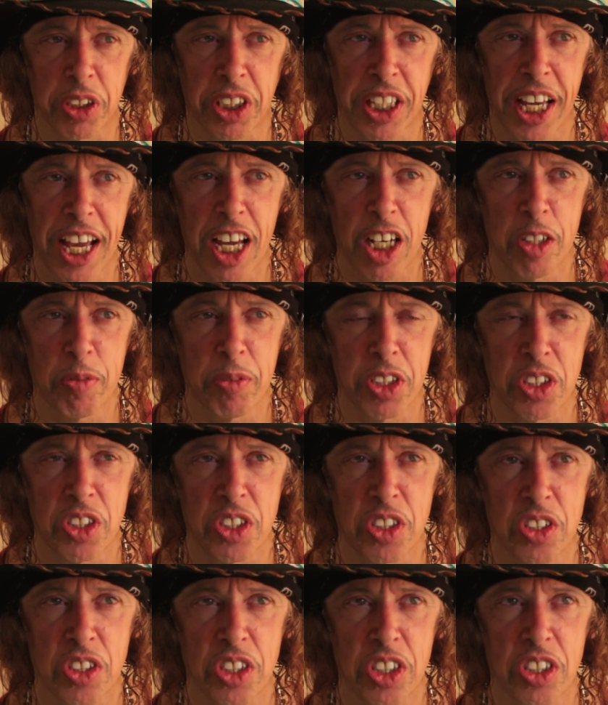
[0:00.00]
with
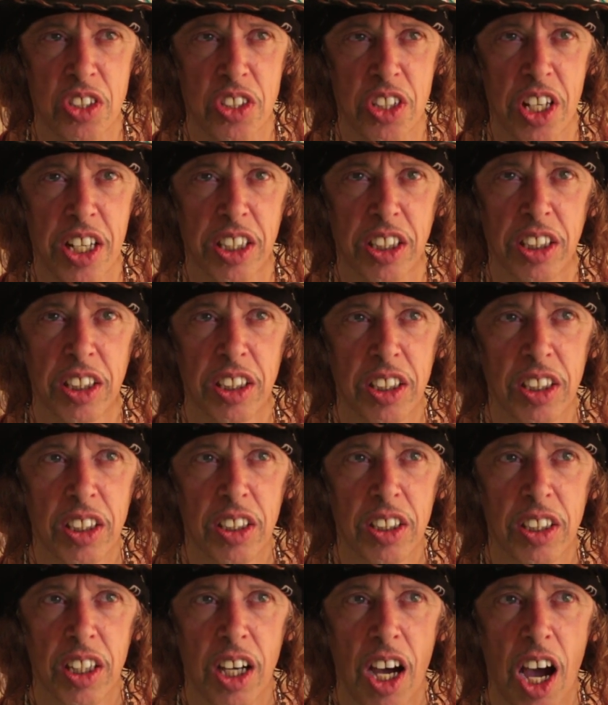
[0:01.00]
cannabis is just like,
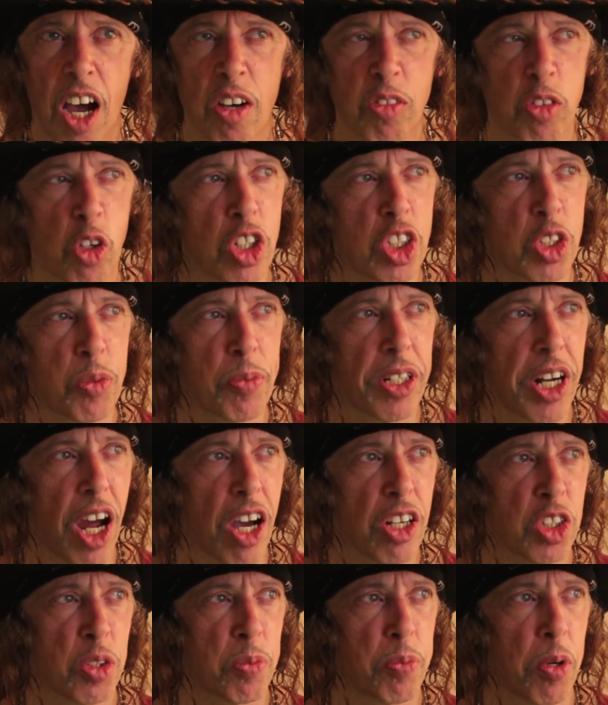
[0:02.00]
I've always
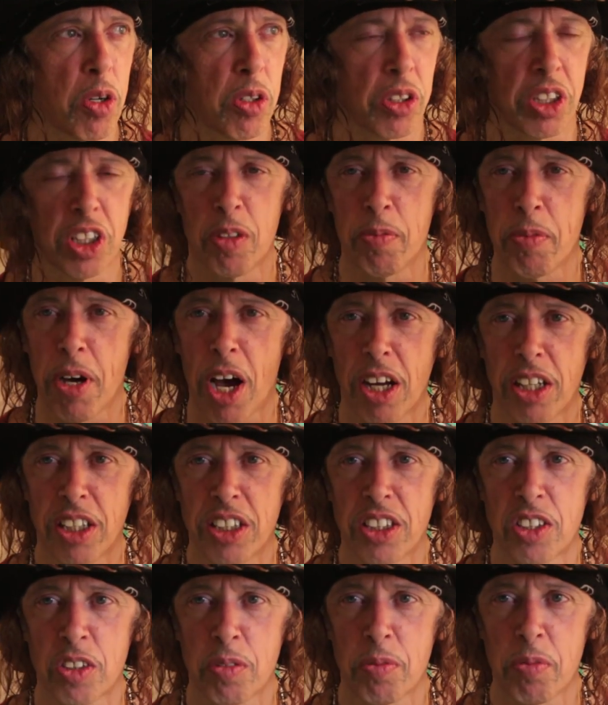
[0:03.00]
been outspoken
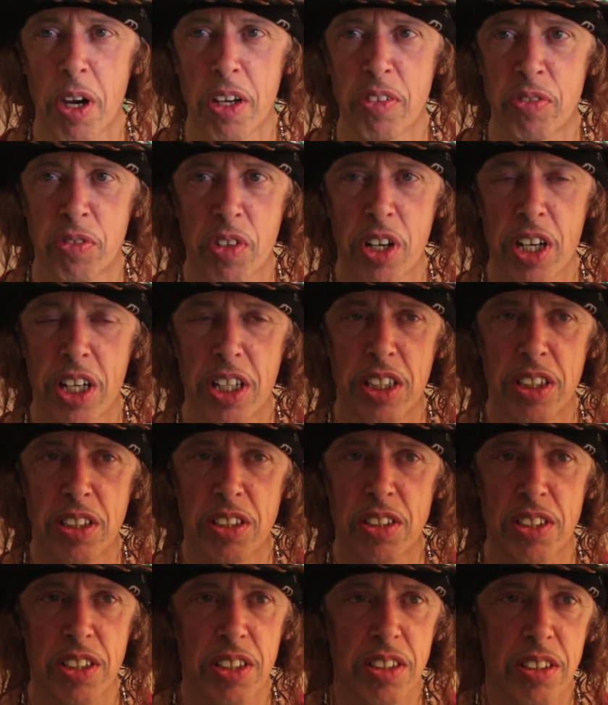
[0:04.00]
about it to my
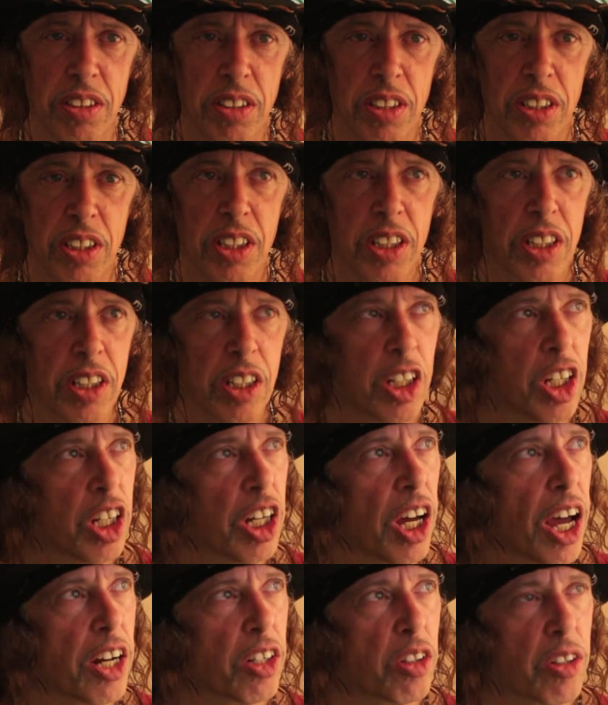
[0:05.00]
friends, and
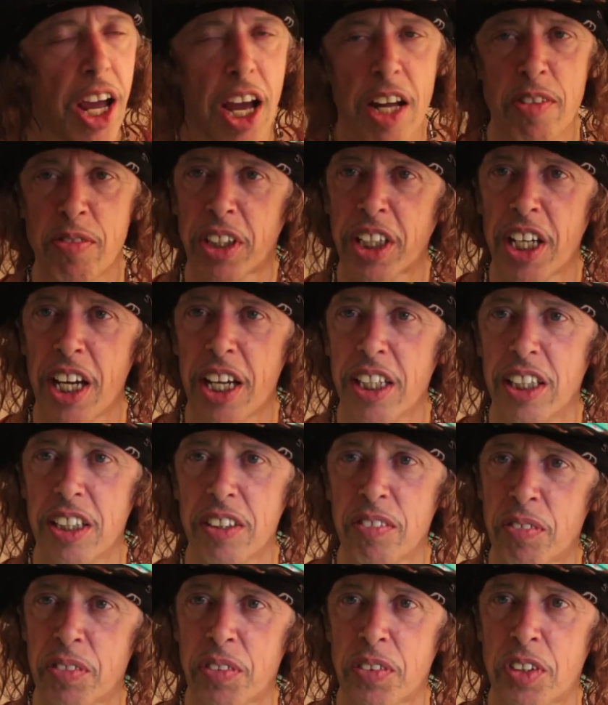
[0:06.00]
I don't
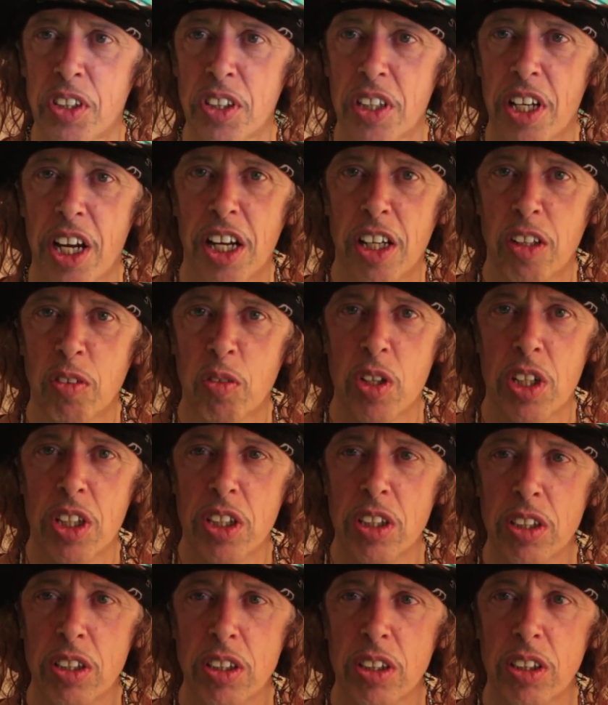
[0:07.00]
advocate it to
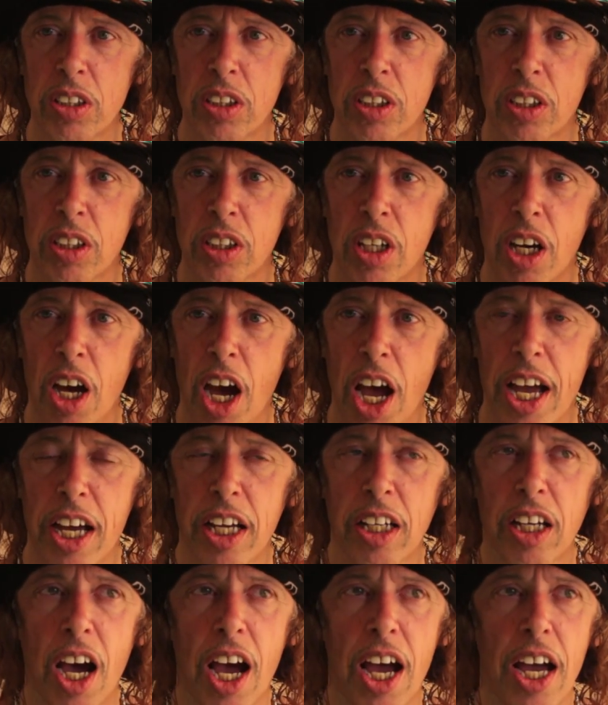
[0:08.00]
anyone.
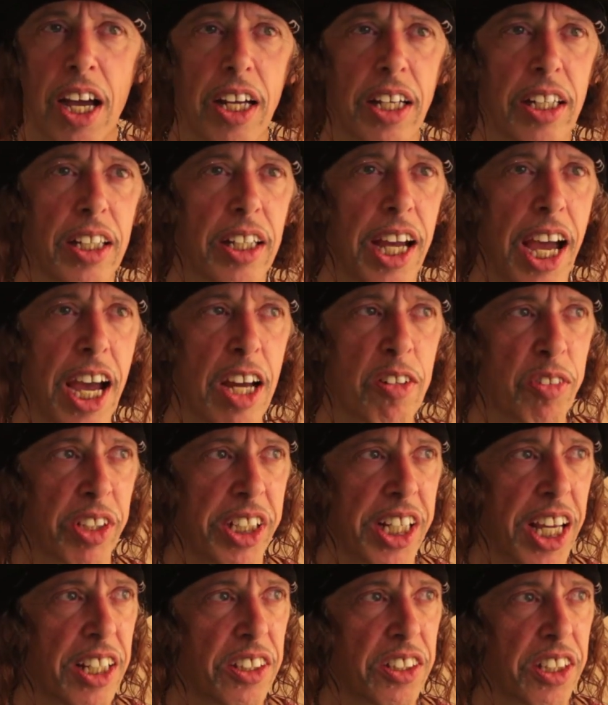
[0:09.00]
I
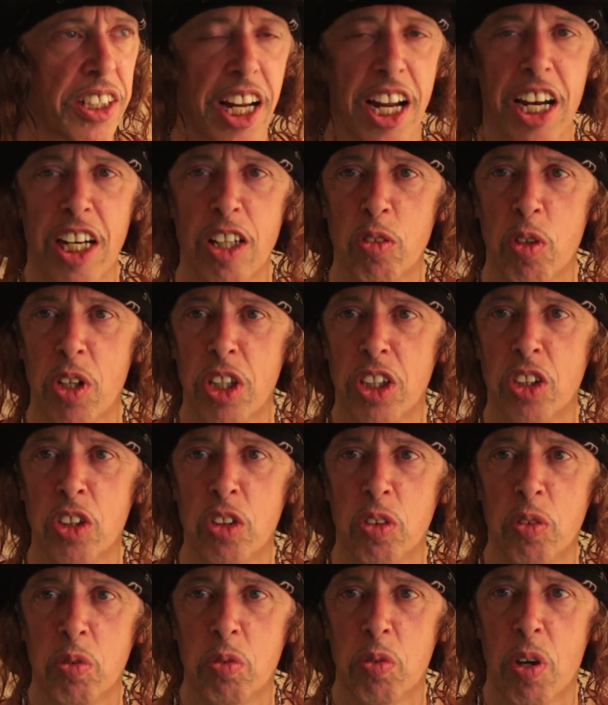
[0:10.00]
advocate that
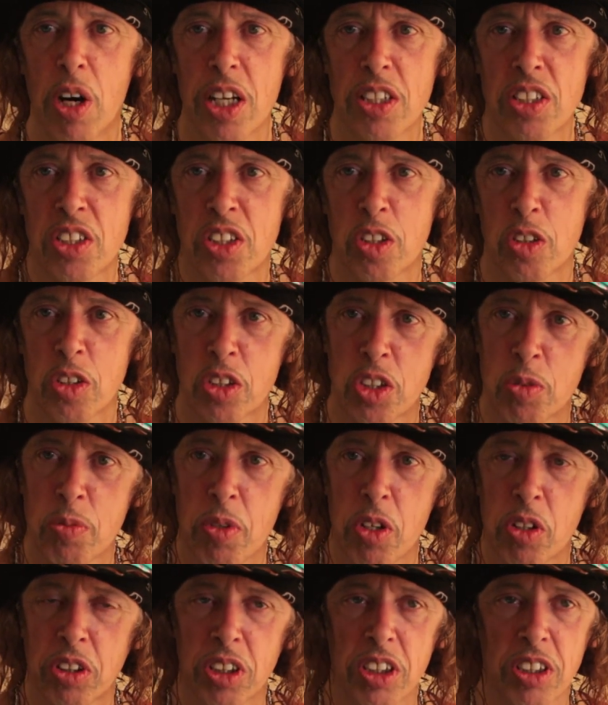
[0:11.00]
anyone who wants to
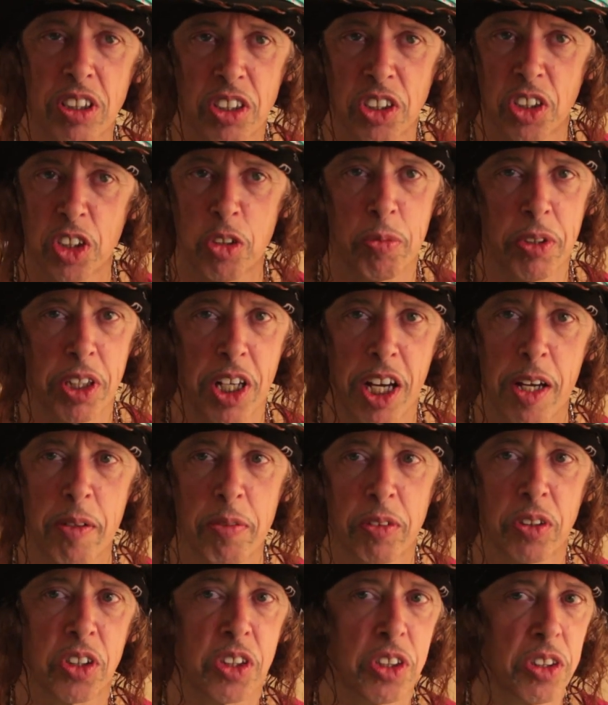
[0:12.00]
smoke it should be
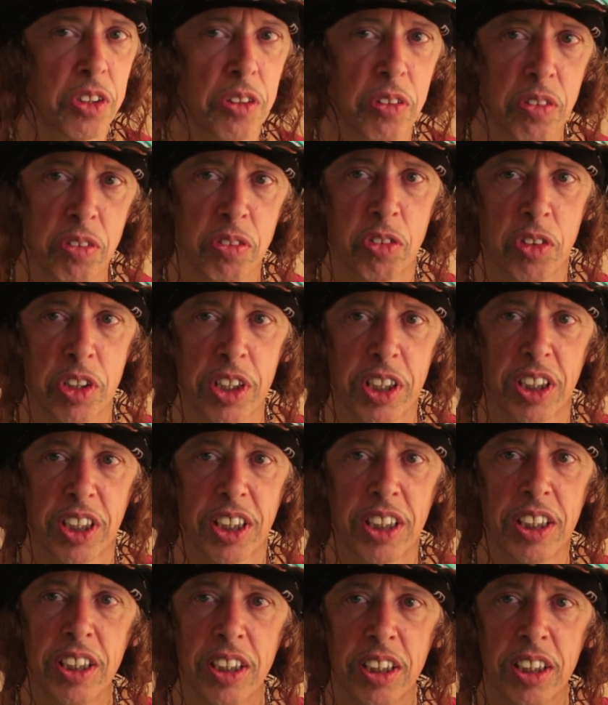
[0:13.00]
able to freely.